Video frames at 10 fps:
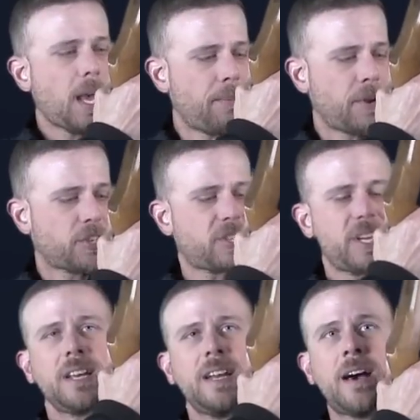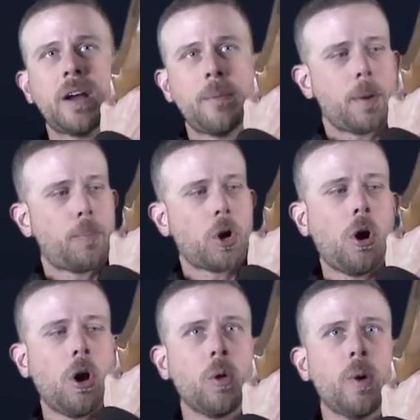I'm going to stick it down and I'm going to put it
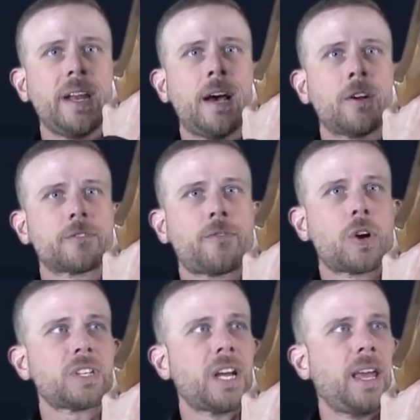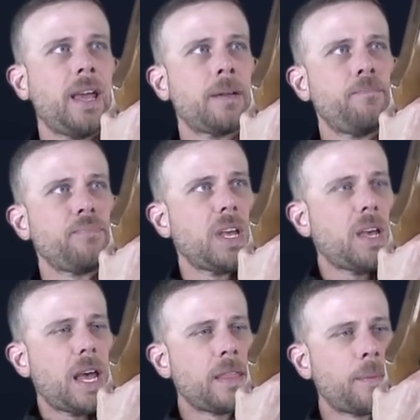all the way down as far as I can,
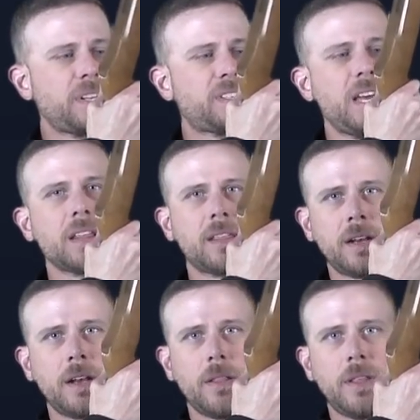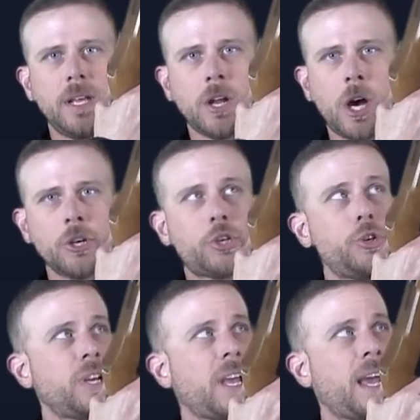and then I'm going to take the
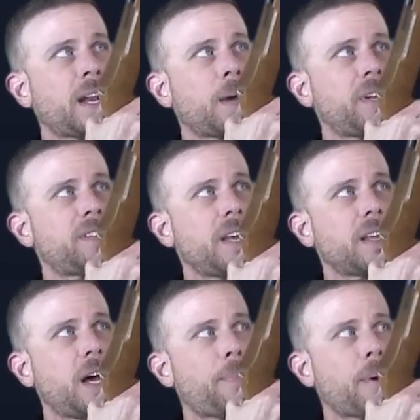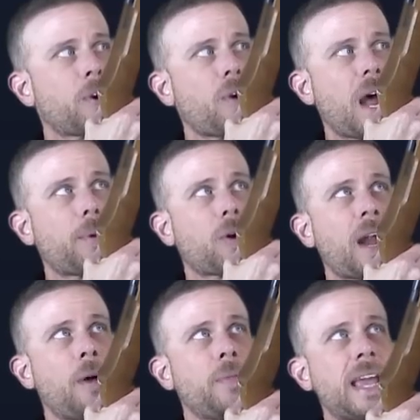non-shooting hand, I'm going to take it up, I'm going to wrap
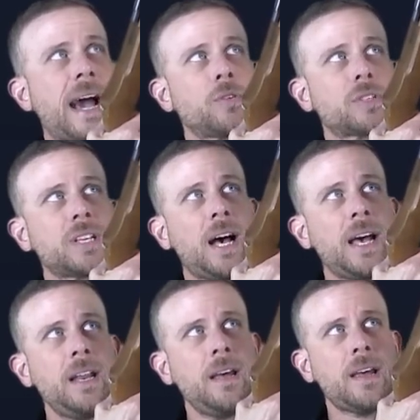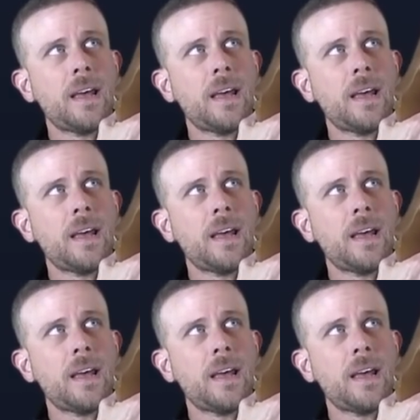around the outside